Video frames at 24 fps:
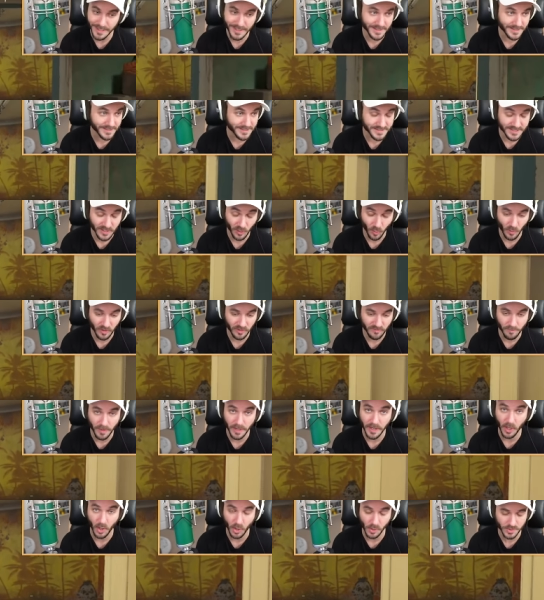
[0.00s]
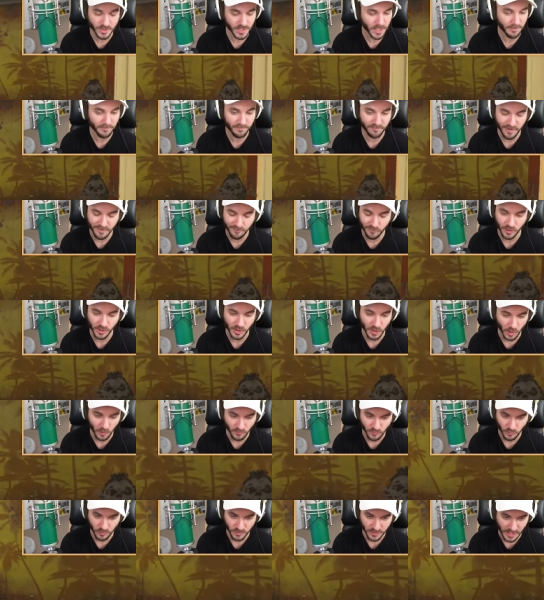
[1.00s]
is still one of my all-time favorite
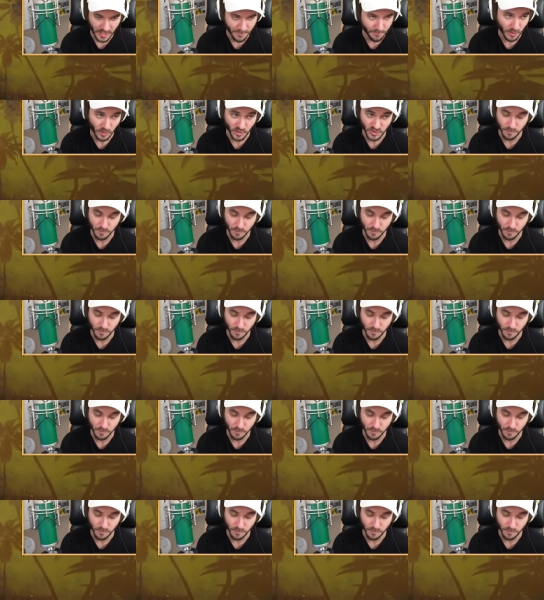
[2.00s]
Call of Duty game modes,